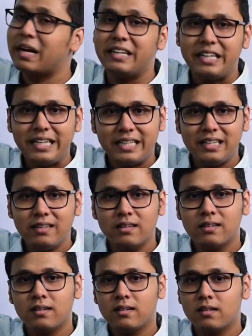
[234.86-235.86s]
by dt
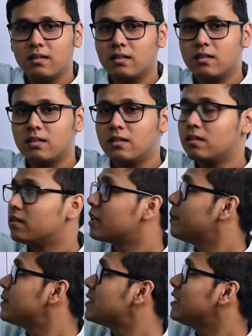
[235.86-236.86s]

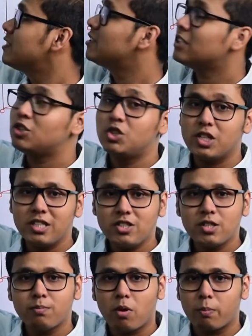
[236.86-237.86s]
represents the change
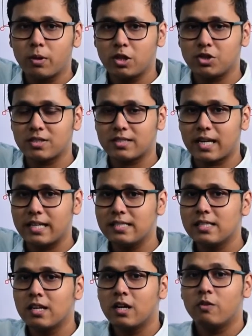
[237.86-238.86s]
in population
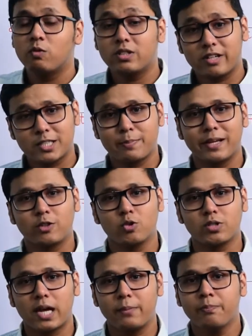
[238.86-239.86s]
size with respect to
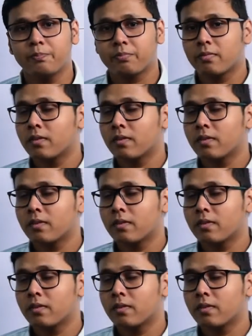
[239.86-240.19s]
time,